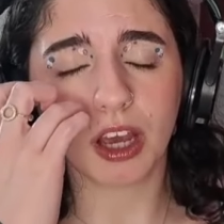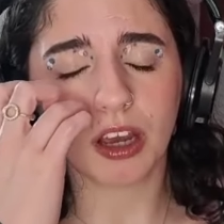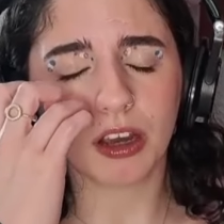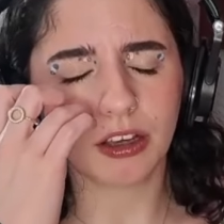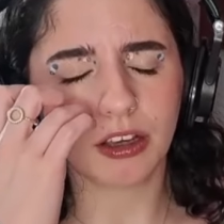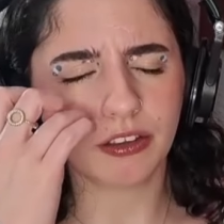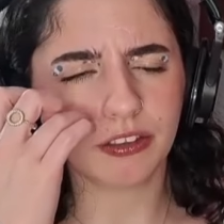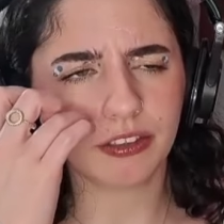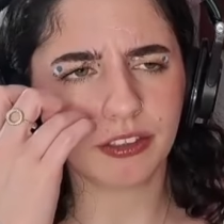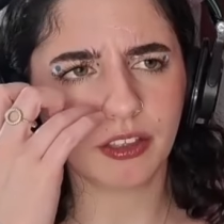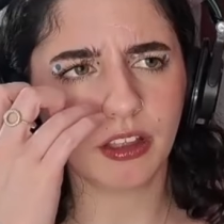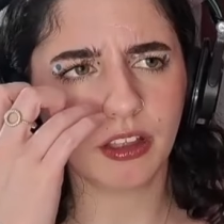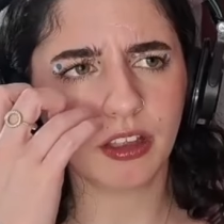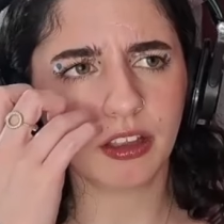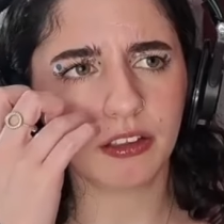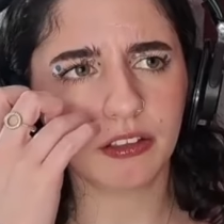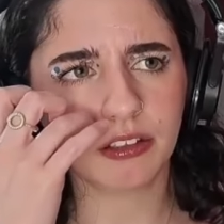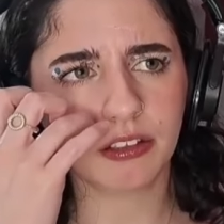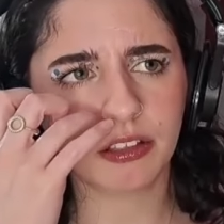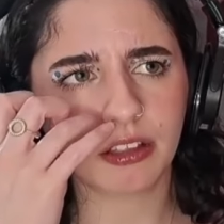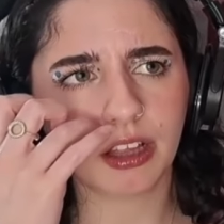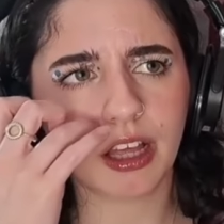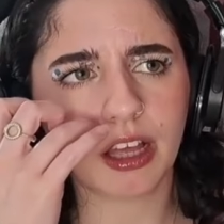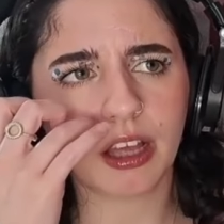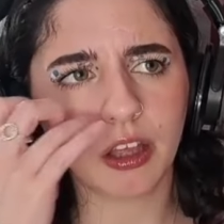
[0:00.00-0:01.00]
I
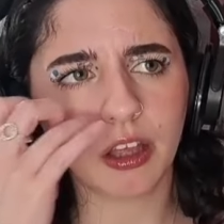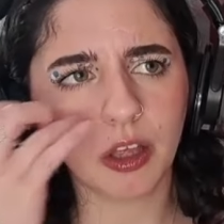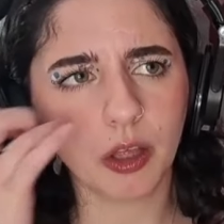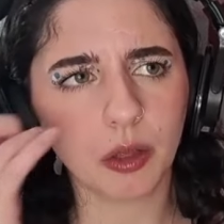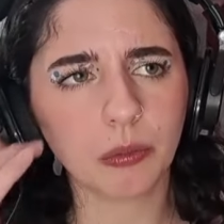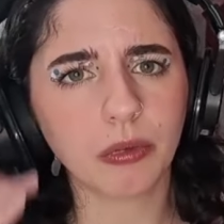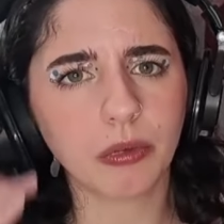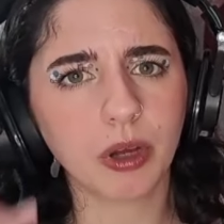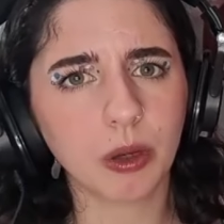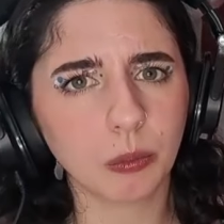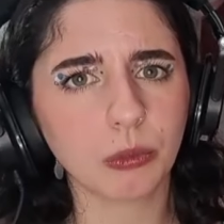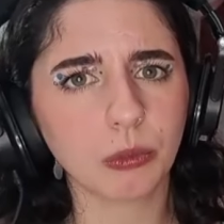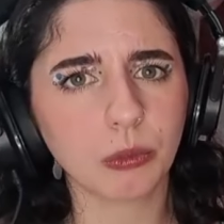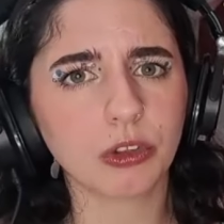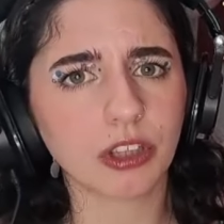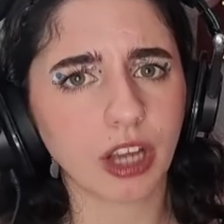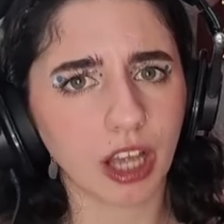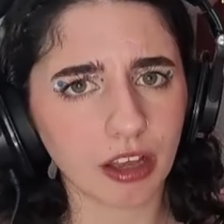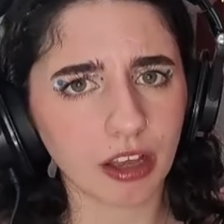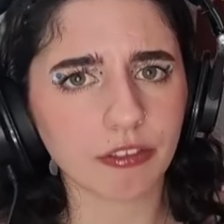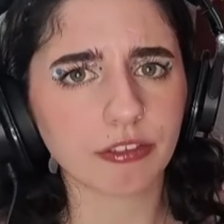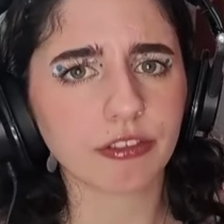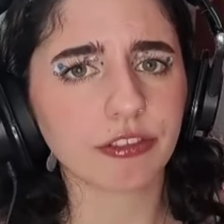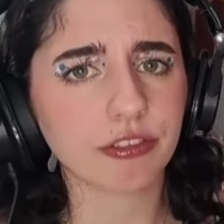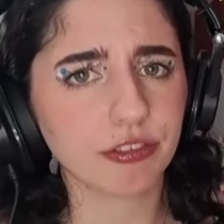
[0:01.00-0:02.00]
think that her mum would
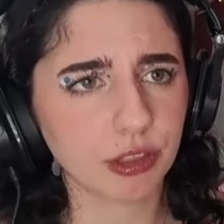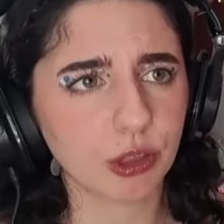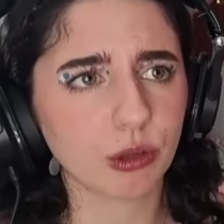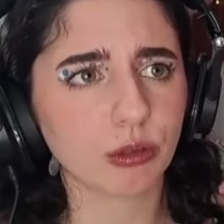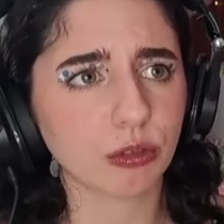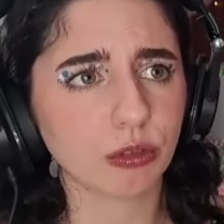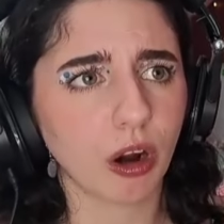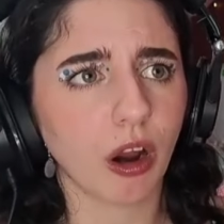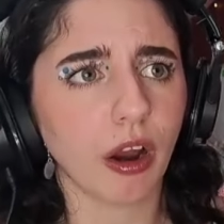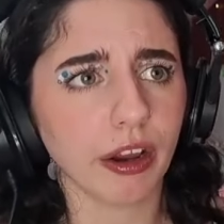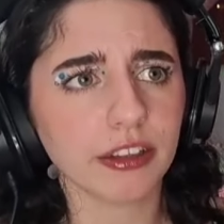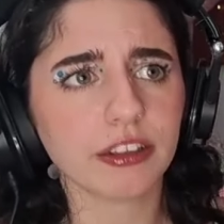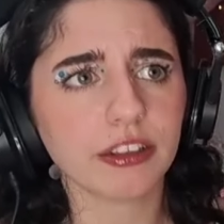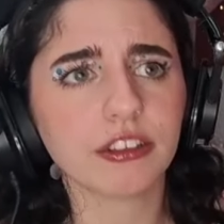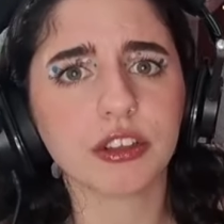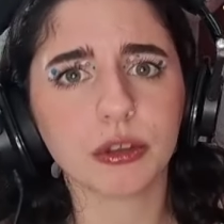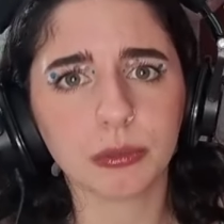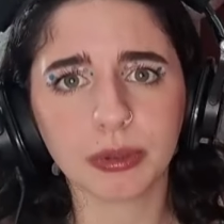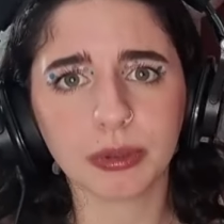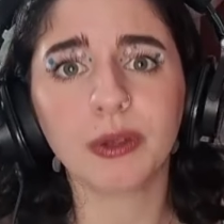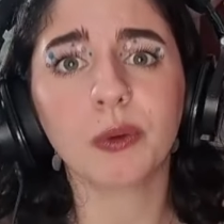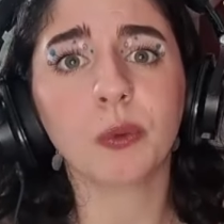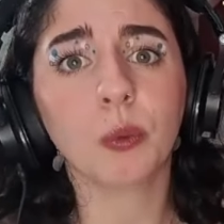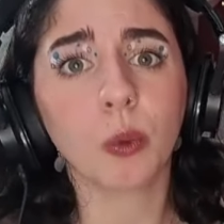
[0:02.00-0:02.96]
have the right to be